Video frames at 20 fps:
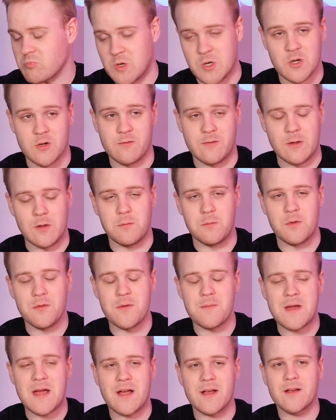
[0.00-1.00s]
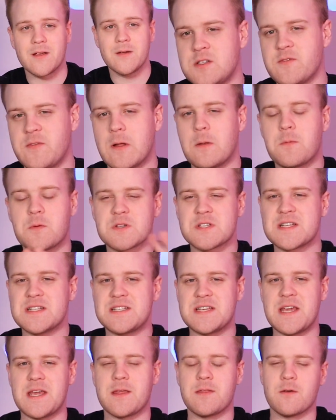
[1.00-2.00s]
are available on the Mac. Developers can
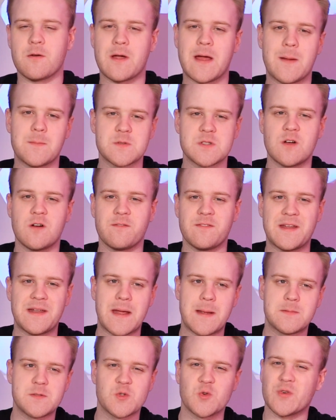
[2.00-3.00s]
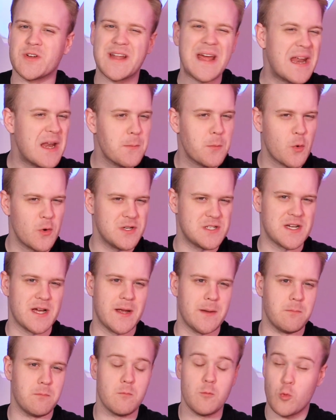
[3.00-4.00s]
take their apps off that app store at any point in
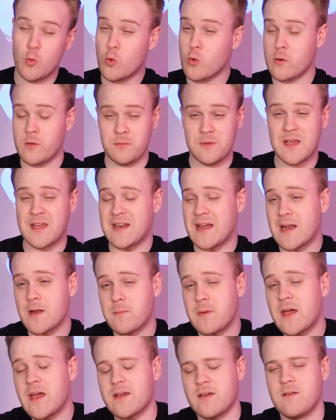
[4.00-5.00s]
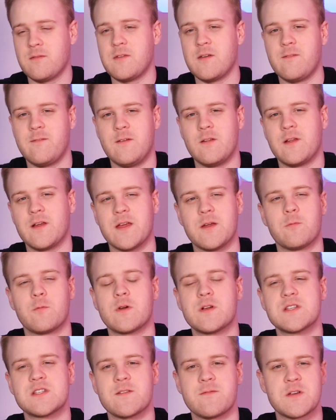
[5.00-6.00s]
time, or they can add it back if they feel like it
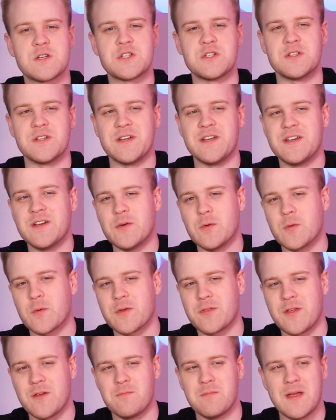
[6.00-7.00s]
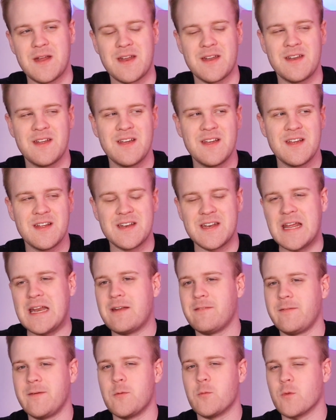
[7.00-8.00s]
runs efficiently, or they've made it
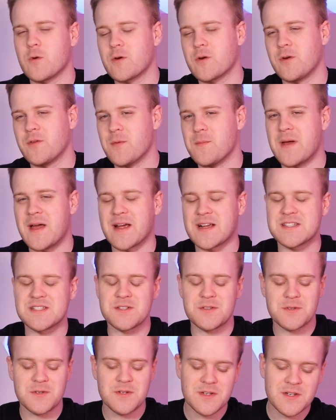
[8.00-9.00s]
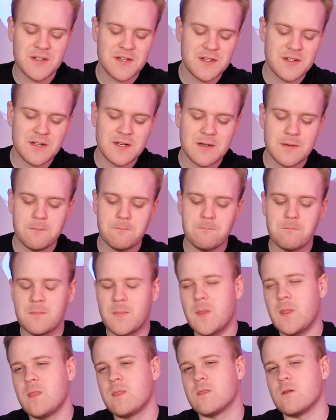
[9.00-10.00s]
natively work on the Mac. So
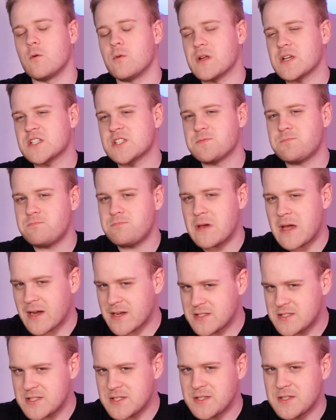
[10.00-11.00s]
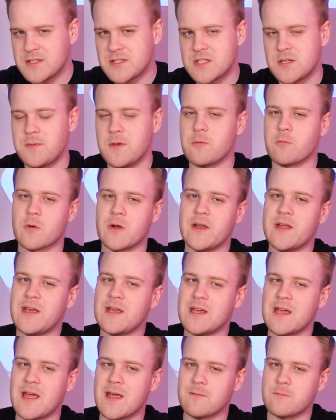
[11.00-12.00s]
don't expect to be
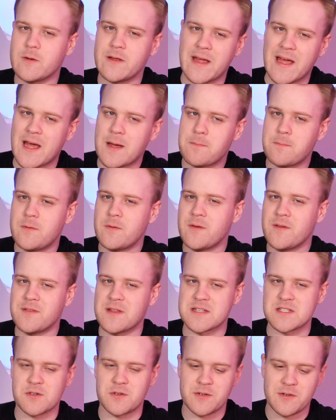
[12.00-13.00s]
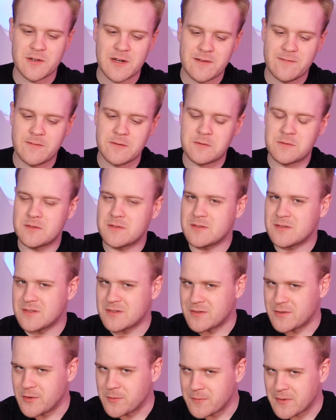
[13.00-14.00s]
running every app that's on your iPhone
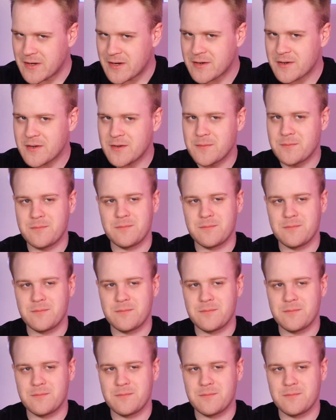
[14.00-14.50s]
on your Mac,